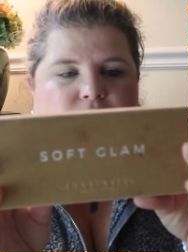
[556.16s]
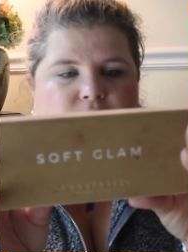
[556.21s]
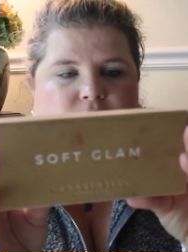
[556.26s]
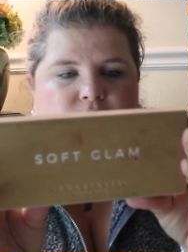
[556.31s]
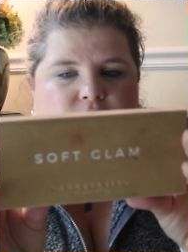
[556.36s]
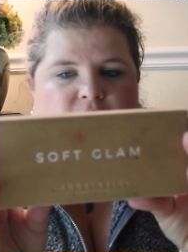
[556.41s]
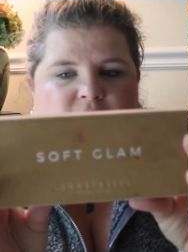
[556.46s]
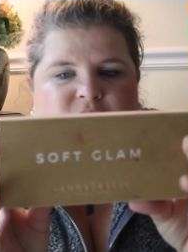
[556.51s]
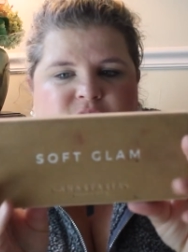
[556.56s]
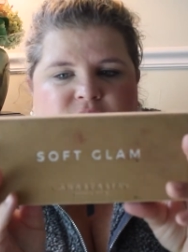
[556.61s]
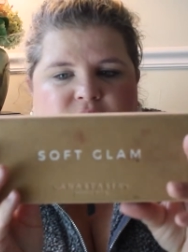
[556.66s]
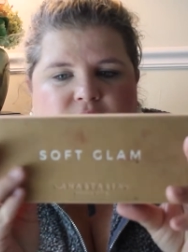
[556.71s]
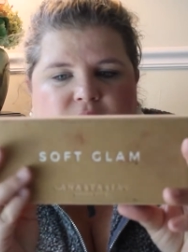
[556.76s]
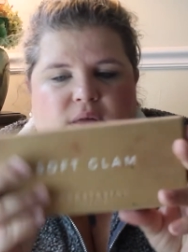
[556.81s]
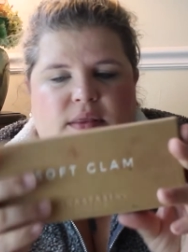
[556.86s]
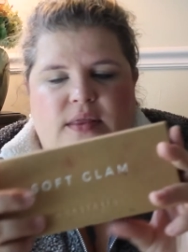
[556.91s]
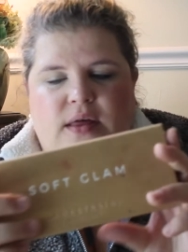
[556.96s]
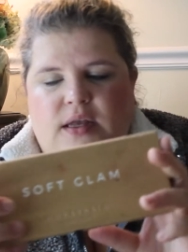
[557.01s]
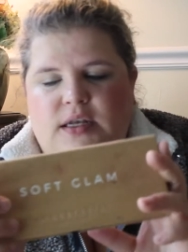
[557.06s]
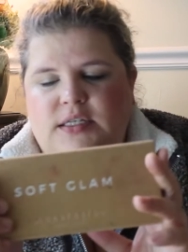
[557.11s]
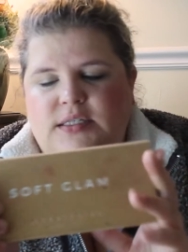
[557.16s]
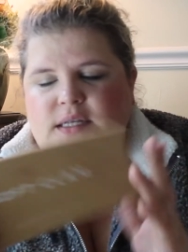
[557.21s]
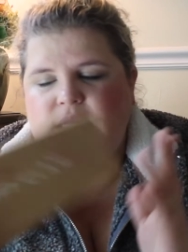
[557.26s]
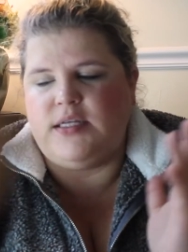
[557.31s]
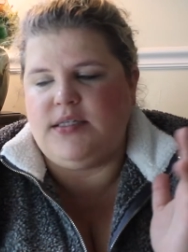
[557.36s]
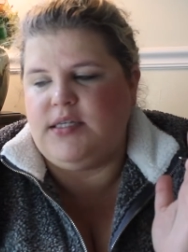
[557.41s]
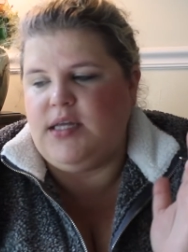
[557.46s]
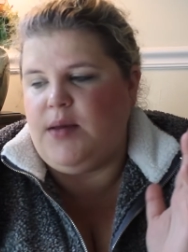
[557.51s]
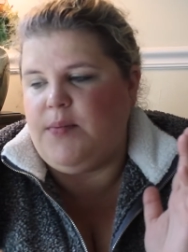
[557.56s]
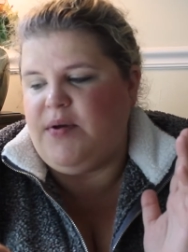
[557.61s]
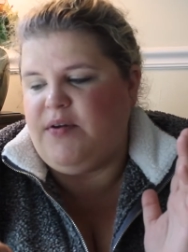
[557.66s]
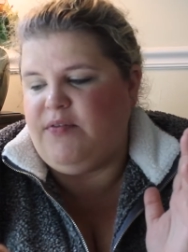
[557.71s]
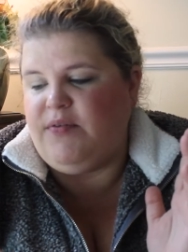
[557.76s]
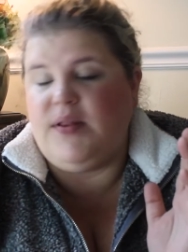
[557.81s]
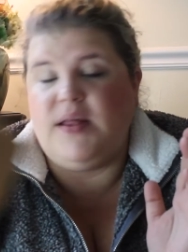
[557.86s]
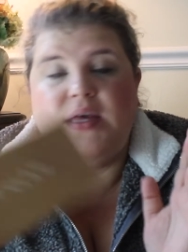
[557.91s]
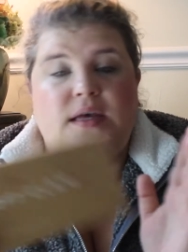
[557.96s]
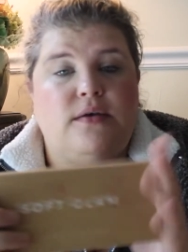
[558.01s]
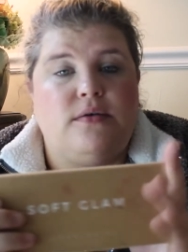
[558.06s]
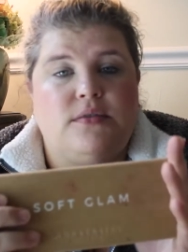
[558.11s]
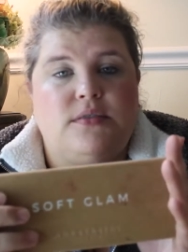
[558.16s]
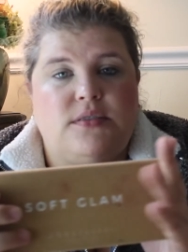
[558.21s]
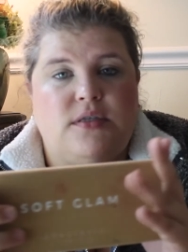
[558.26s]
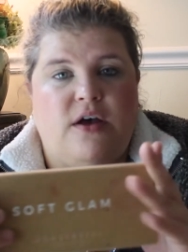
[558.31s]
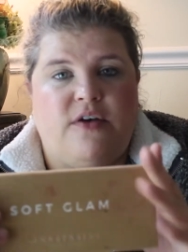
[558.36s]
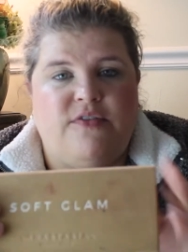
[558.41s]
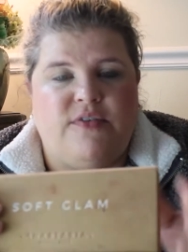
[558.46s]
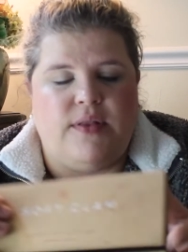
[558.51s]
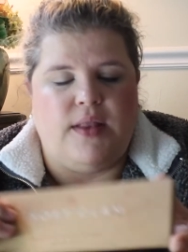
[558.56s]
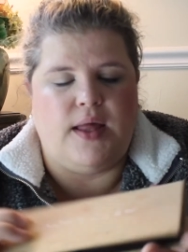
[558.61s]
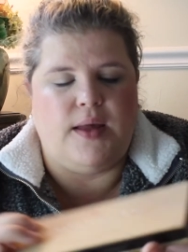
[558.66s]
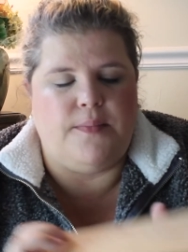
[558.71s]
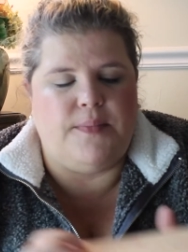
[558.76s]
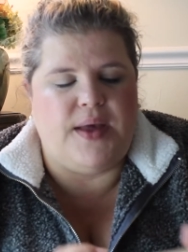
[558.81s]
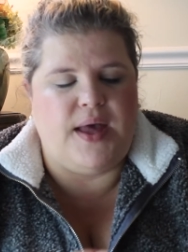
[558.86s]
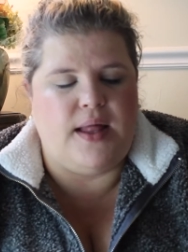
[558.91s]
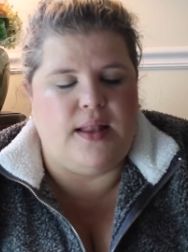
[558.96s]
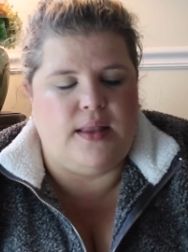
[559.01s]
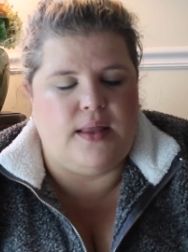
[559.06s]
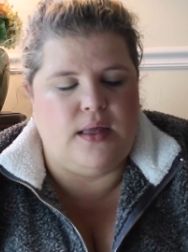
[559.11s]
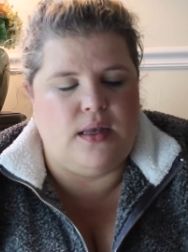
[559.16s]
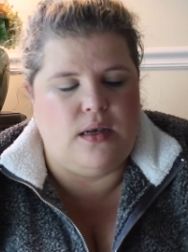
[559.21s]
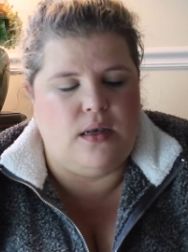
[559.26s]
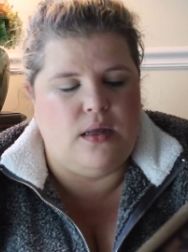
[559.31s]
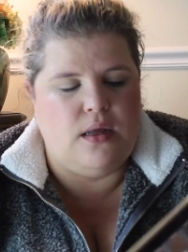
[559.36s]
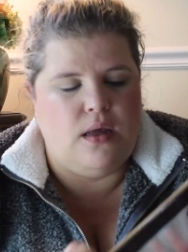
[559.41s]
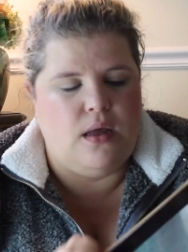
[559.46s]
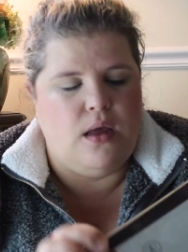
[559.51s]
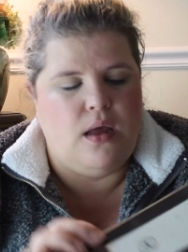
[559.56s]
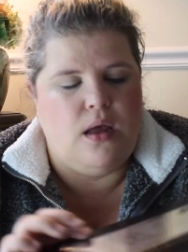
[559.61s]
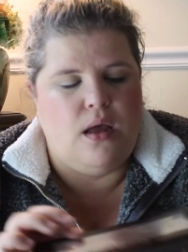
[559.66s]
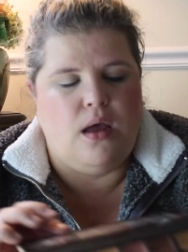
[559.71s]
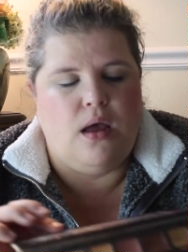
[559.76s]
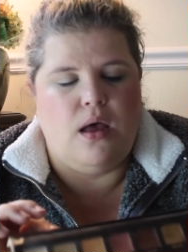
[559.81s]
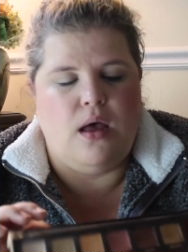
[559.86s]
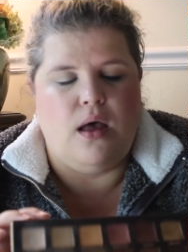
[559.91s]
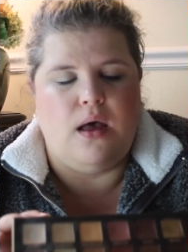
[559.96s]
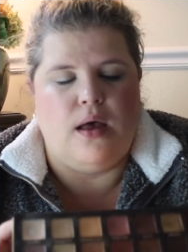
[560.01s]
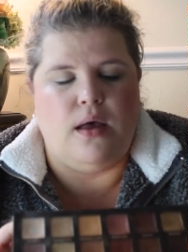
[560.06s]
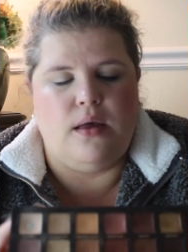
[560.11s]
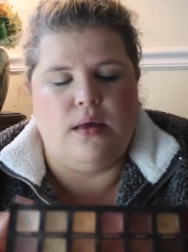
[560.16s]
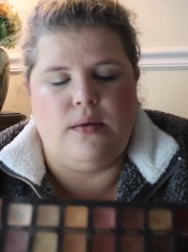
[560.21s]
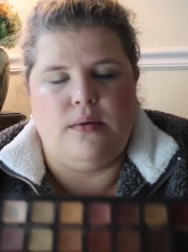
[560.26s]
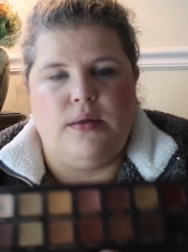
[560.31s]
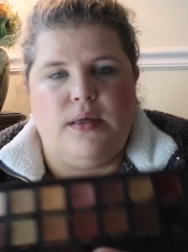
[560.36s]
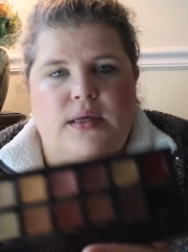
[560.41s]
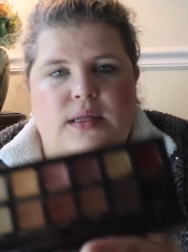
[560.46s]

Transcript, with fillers: the soft the Anastasia Beverly Hills Soft Glam Palette. Uh,